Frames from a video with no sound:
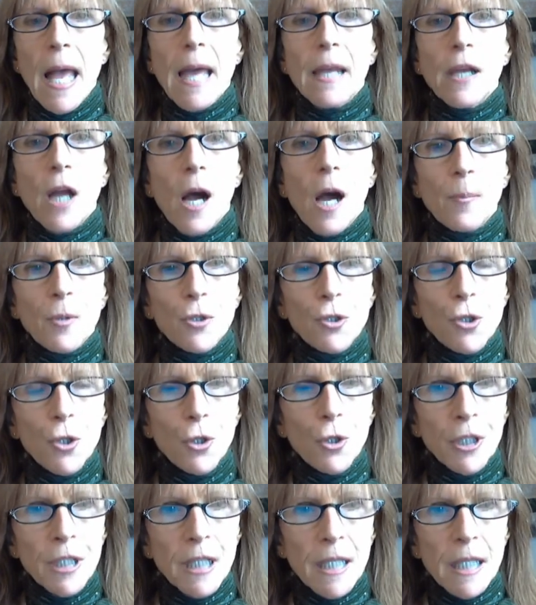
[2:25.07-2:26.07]
An
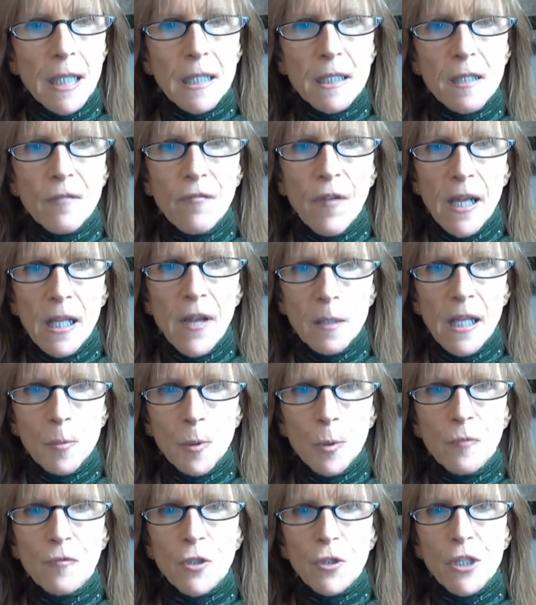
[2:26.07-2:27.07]
opportunity is
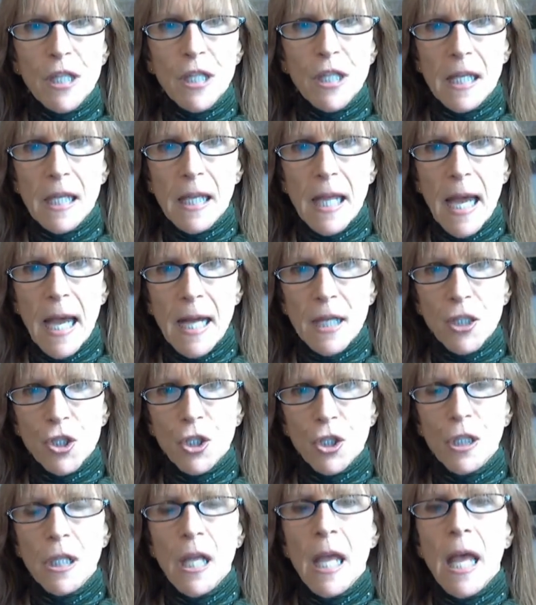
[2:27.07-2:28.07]
available for taking
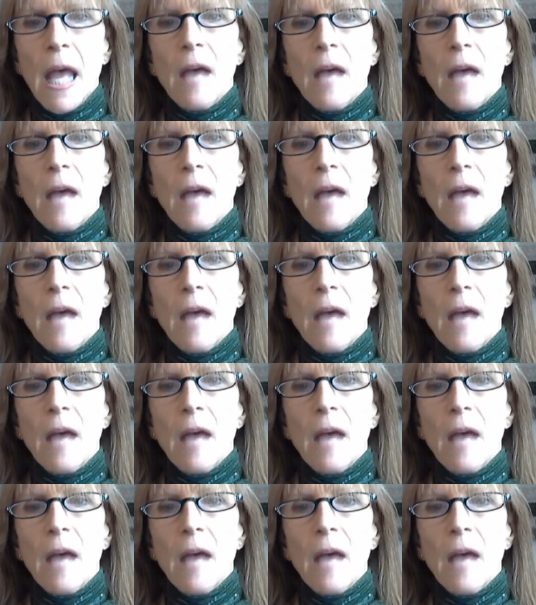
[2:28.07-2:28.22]
action